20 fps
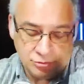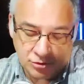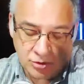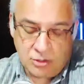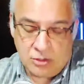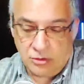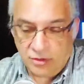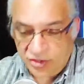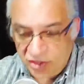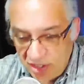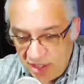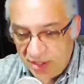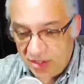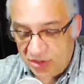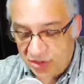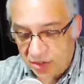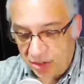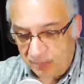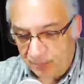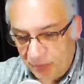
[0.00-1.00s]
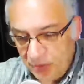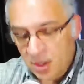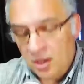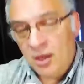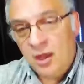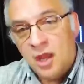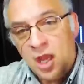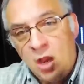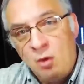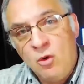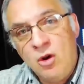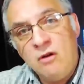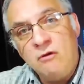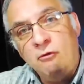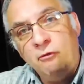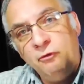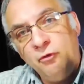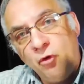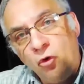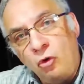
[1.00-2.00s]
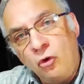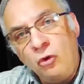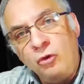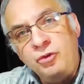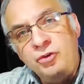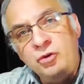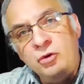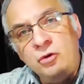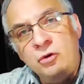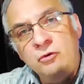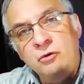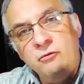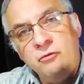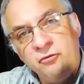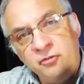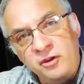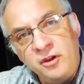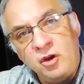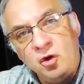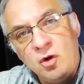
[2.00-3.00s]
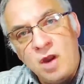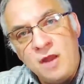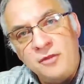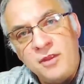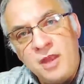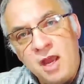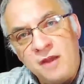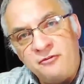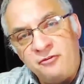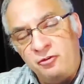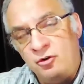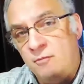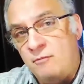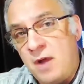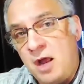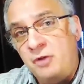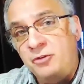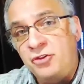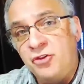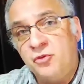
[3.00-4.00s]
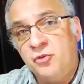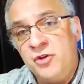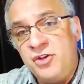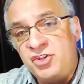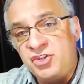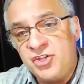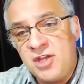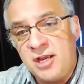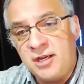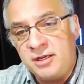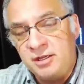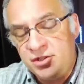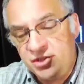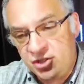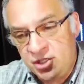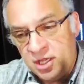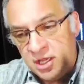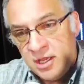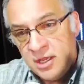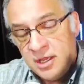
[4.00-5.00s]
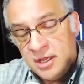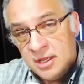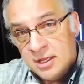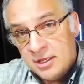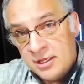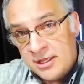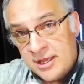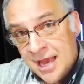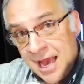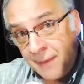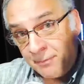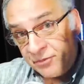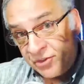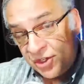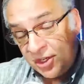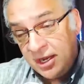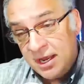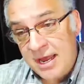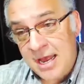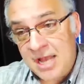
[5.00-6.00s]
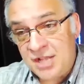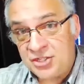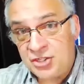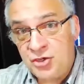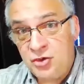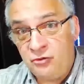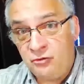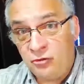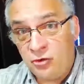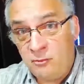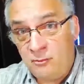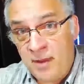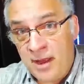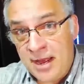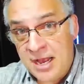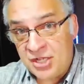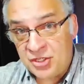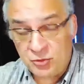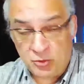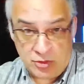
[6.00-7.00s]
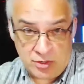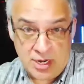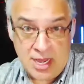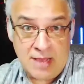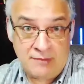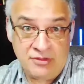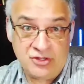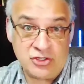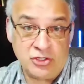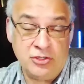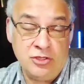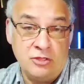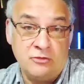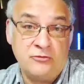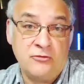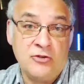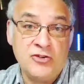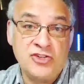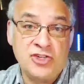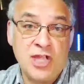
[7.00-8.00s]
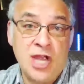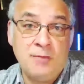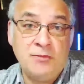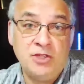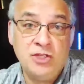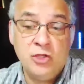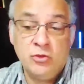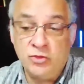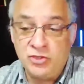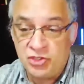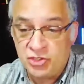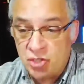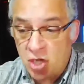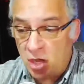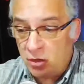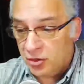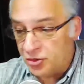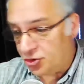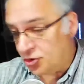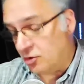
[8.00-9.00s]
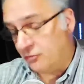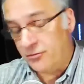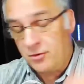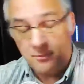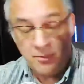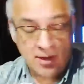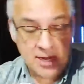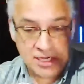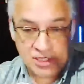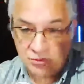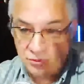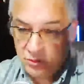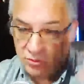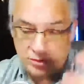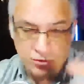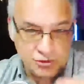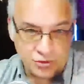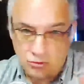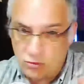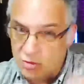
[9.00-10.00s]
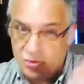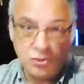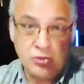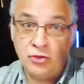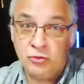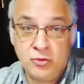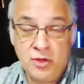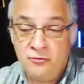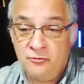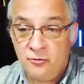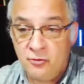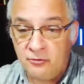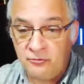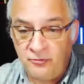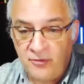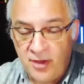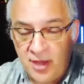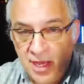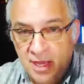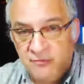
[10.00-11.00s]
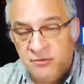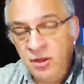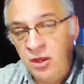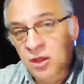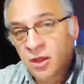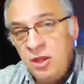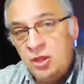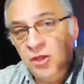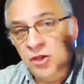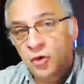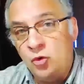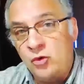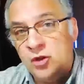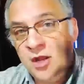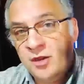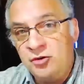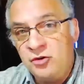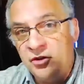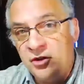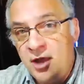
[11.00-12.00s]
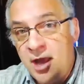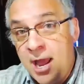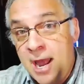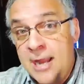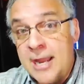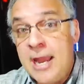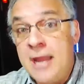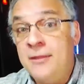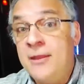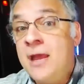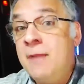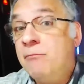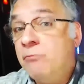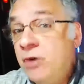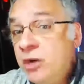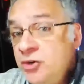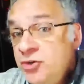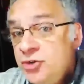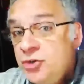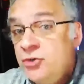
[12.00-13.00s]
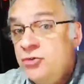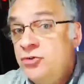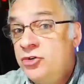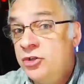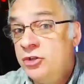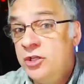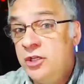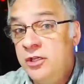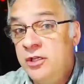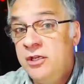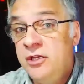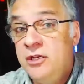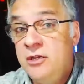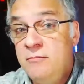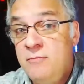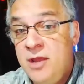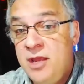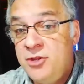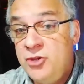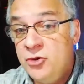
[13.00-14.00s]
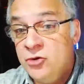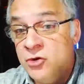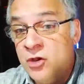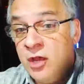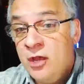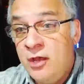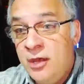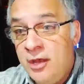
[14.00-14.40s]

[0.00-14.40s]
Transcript: So it's innocent. However, if you hold your finger on that for about 3 seconds, the app's going to ask you for a password, obviously, the first time that you install it. So if your password's 12345, you would enter that, and that brings you to the hidden menu,